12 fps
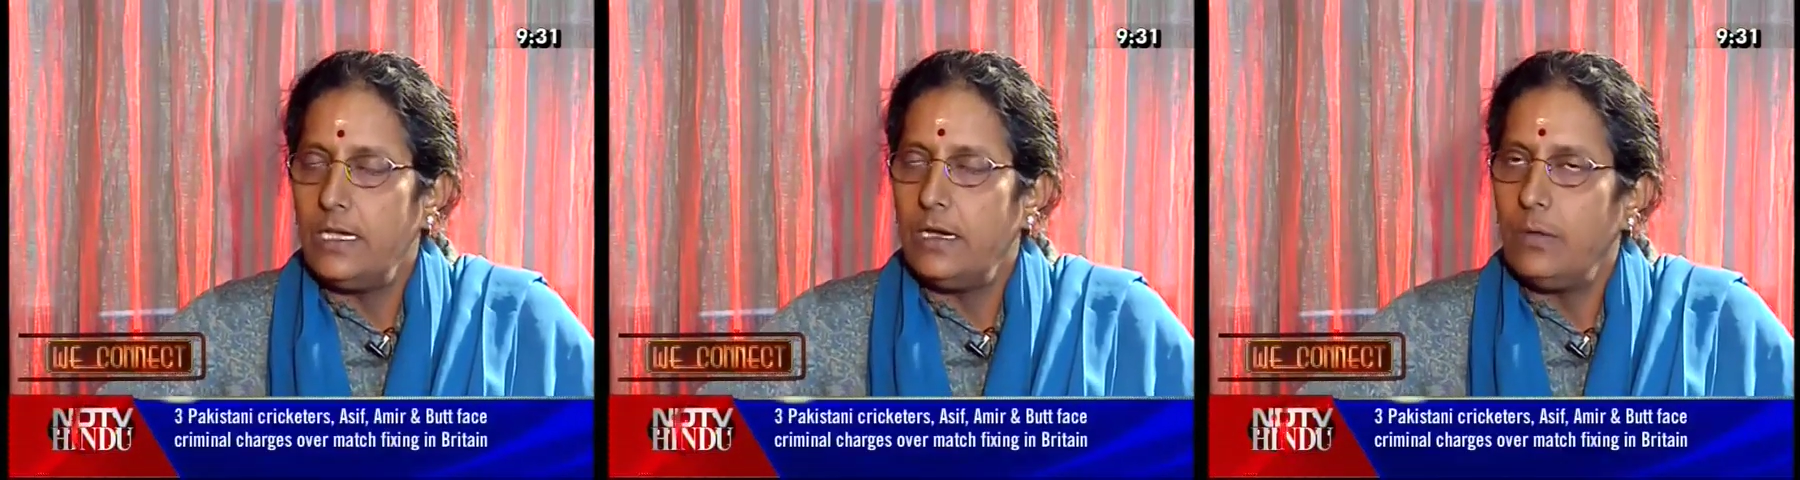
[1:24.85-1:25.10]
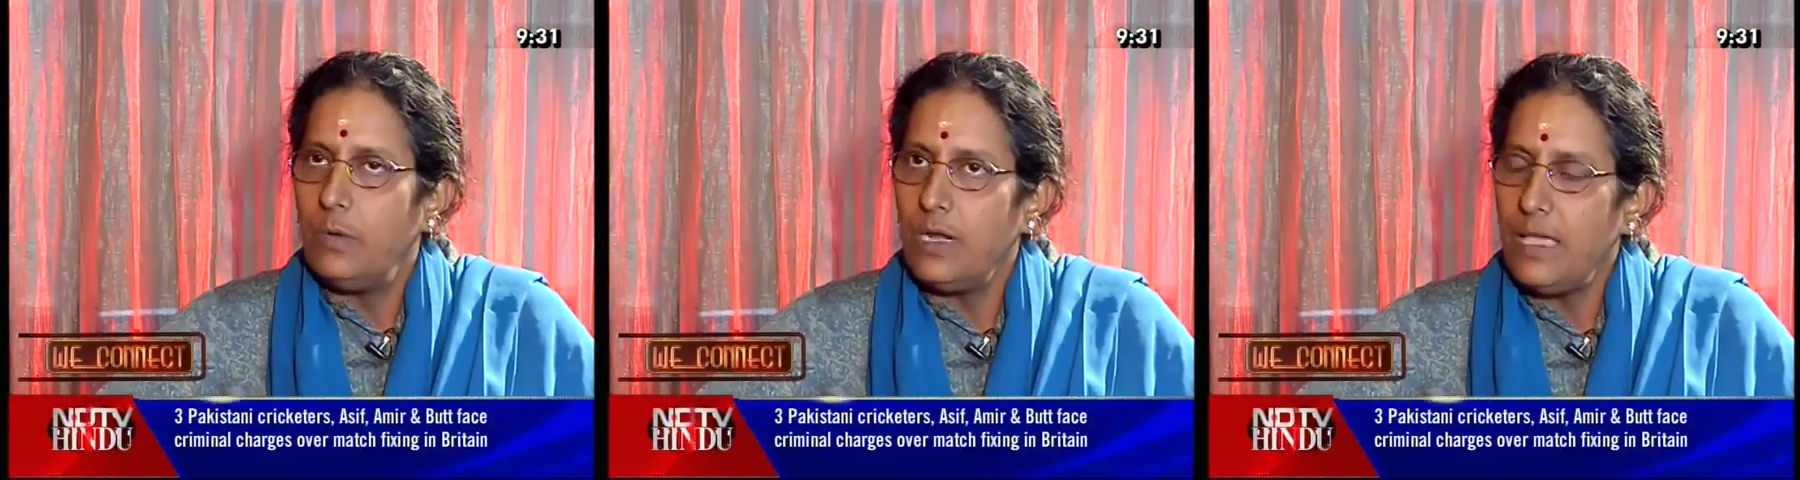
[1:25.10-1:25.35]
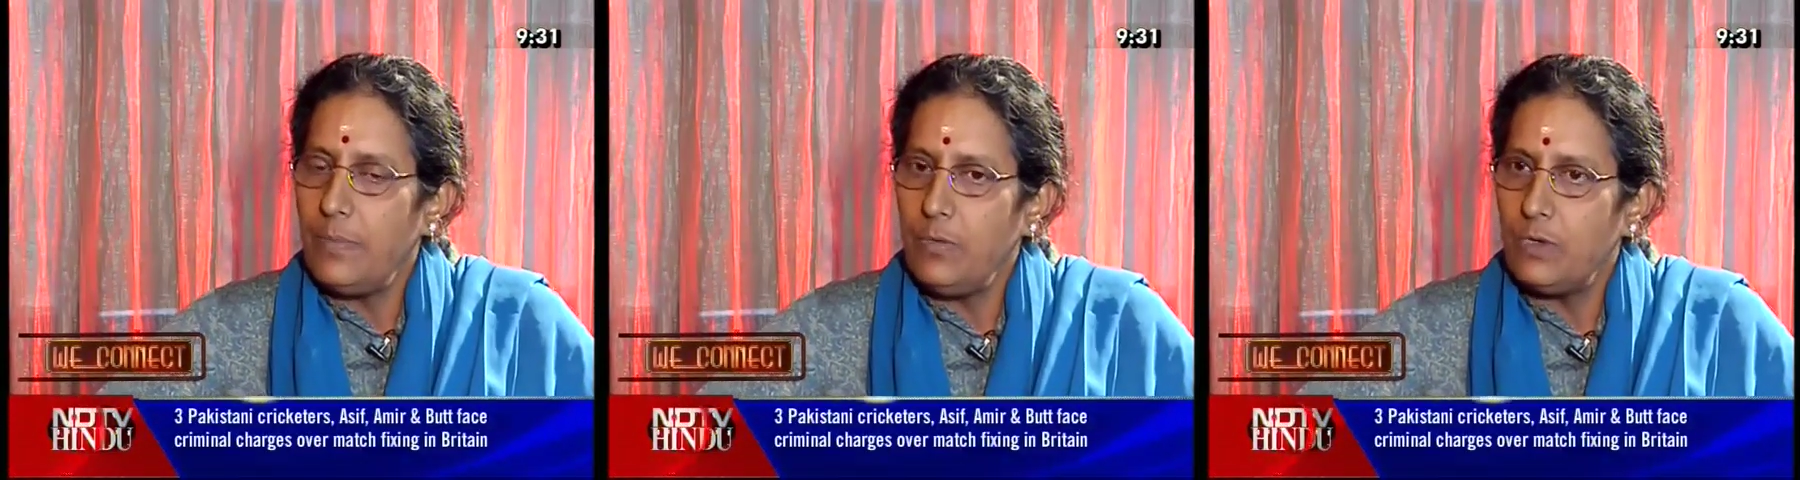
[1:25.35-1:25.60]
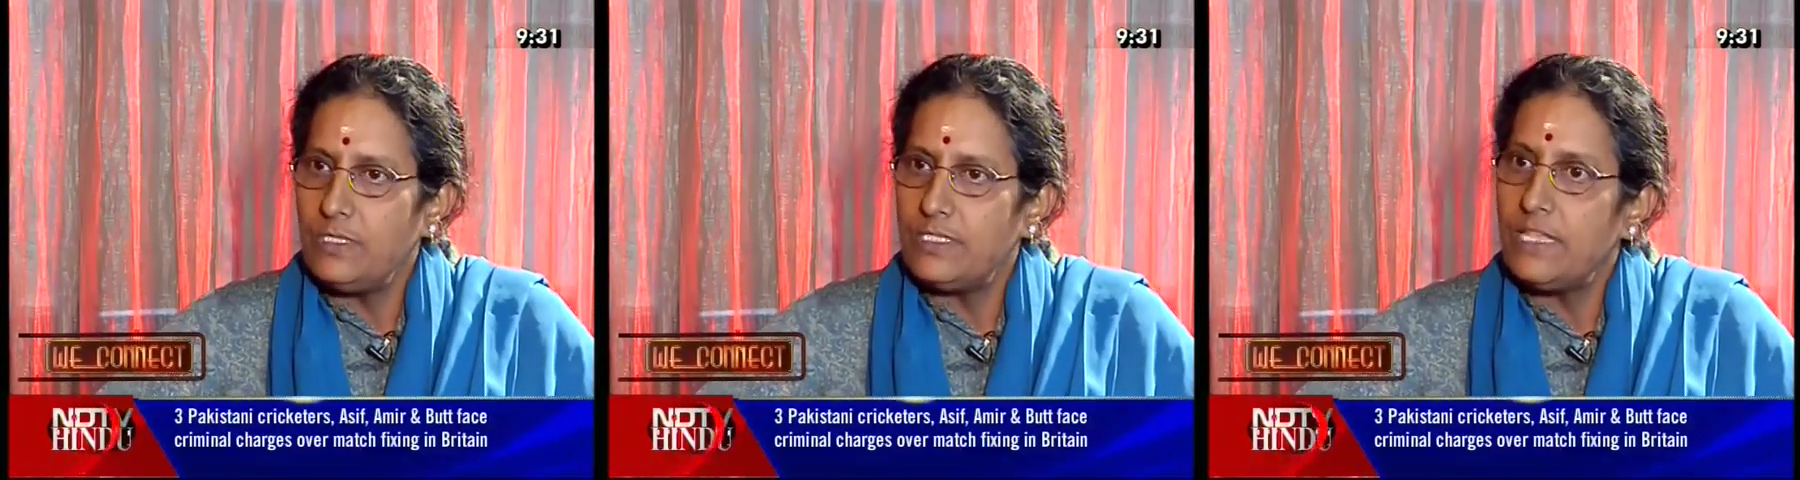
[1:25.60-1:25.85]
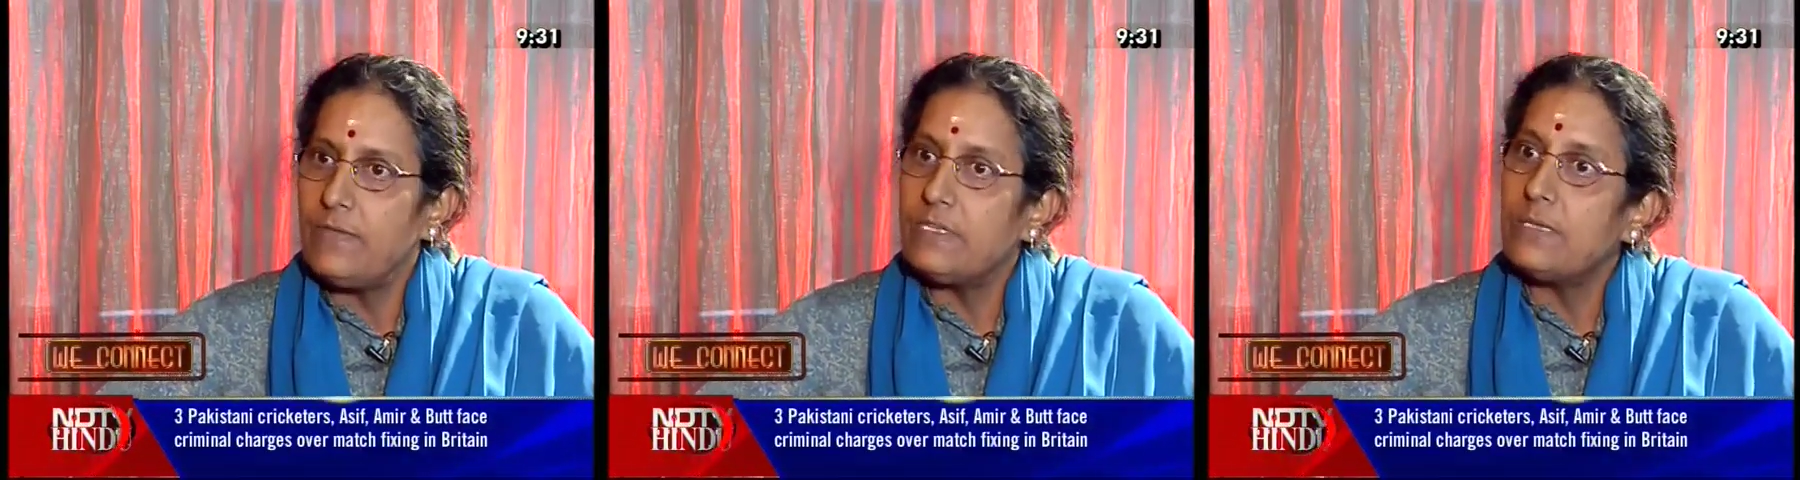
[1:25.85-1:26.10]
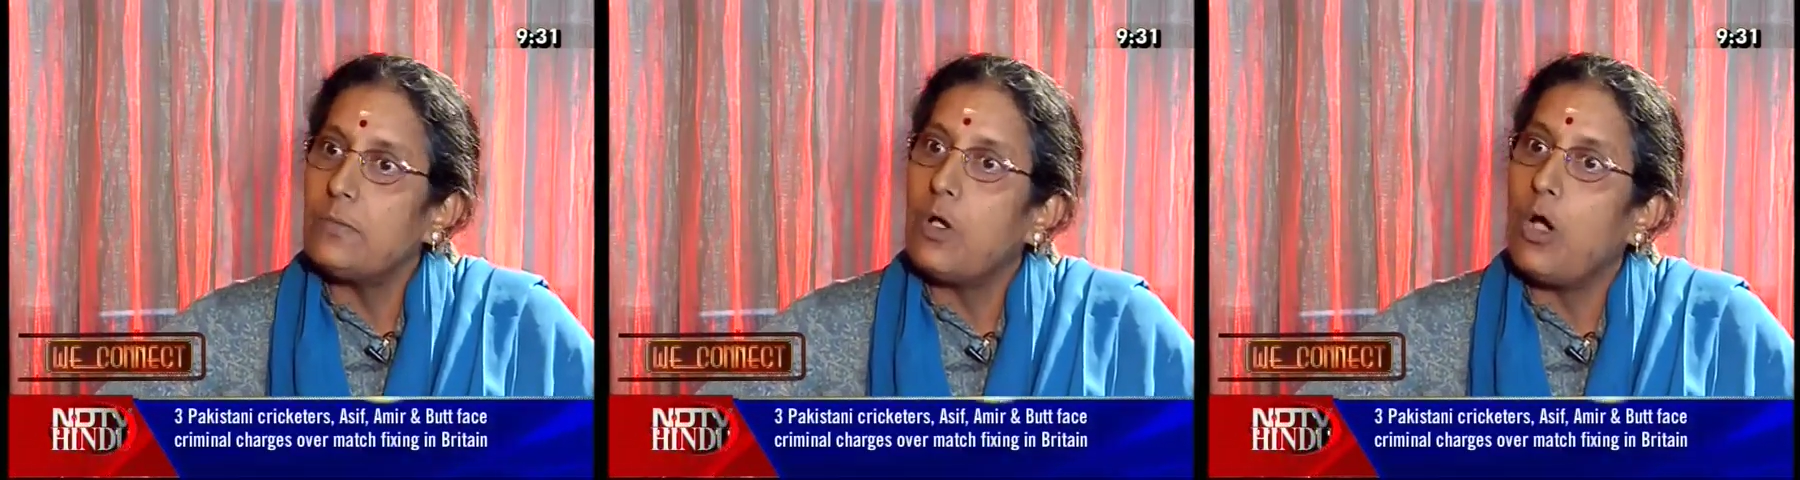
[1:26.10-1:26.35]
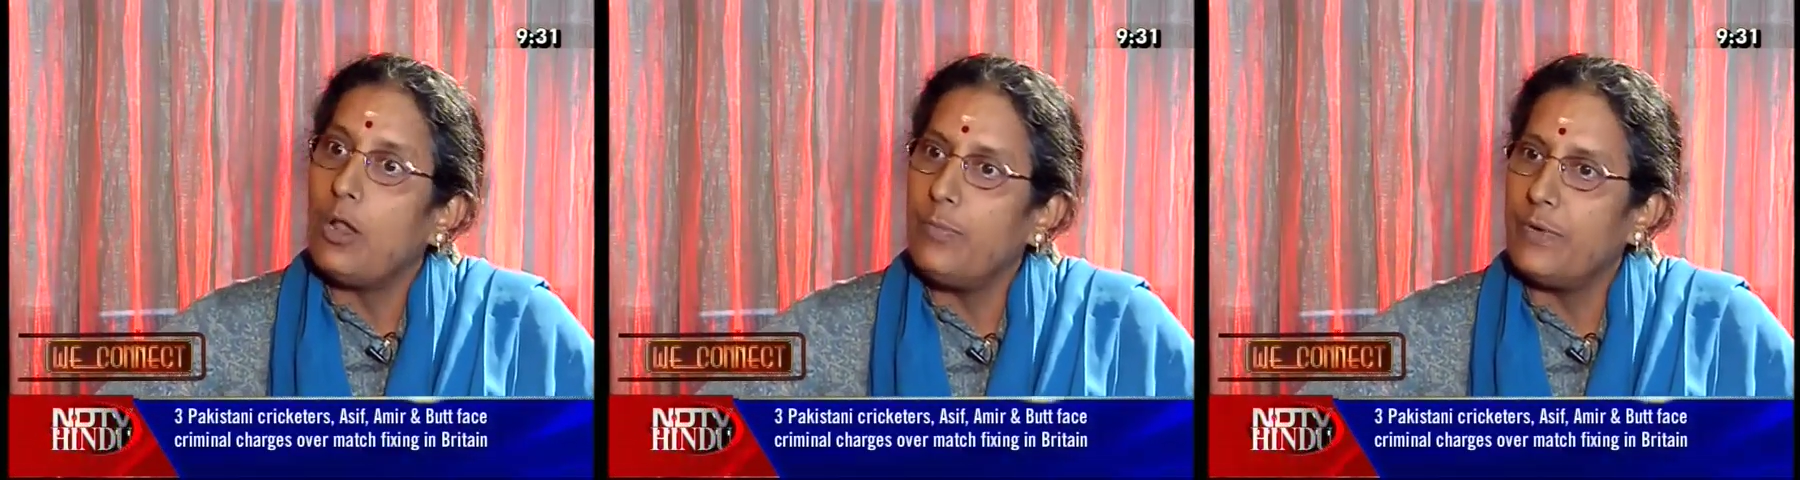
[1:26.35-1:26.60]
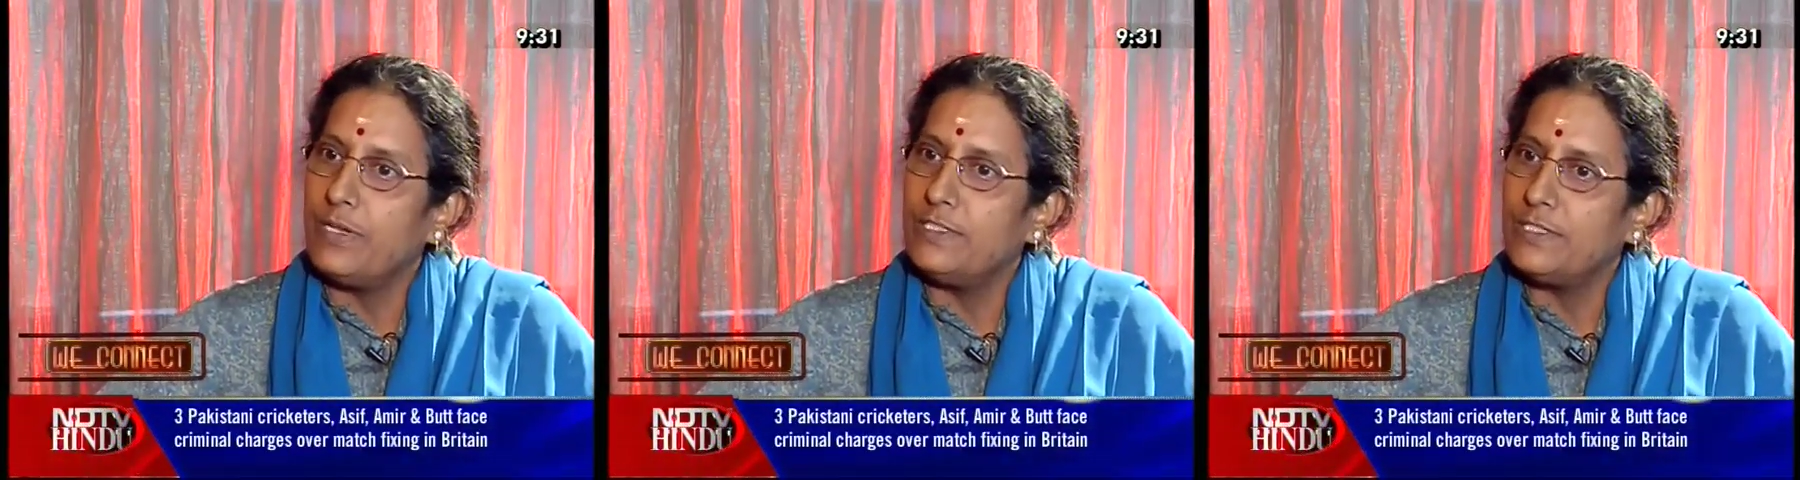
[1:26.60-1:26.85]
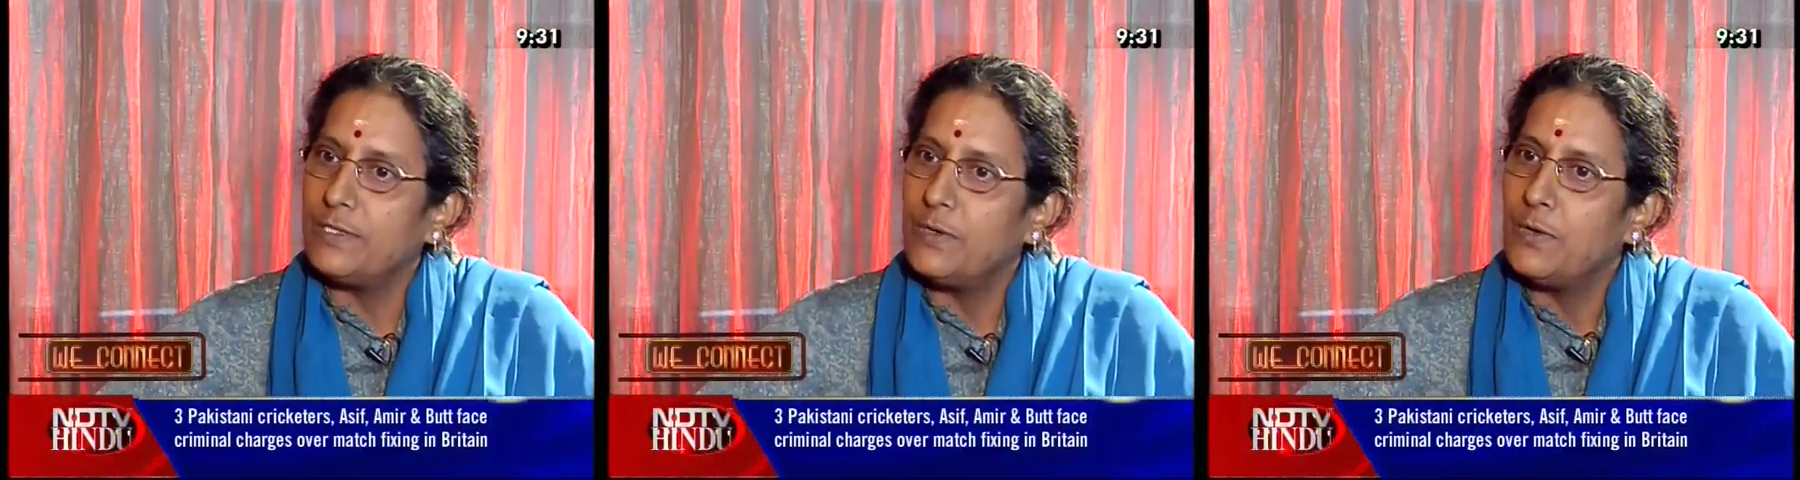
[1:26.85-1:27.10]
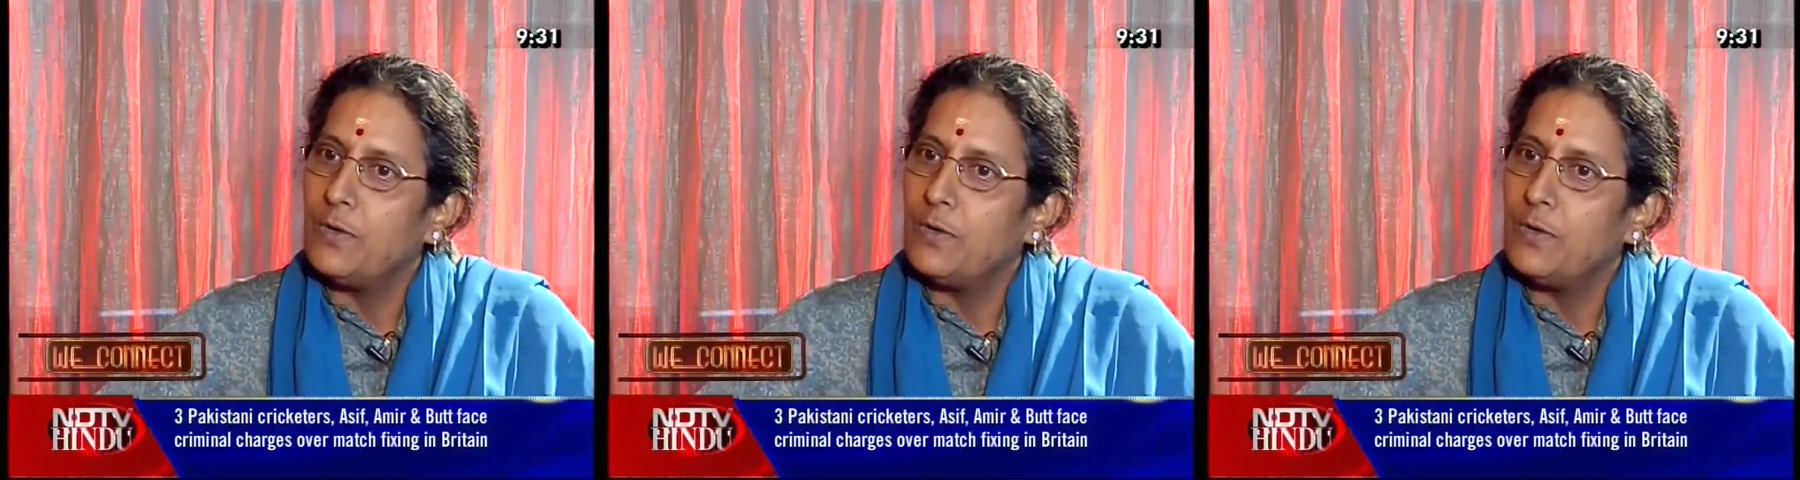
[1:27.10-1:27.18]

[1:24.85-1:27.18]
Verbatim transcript: what happened was there were some corporates.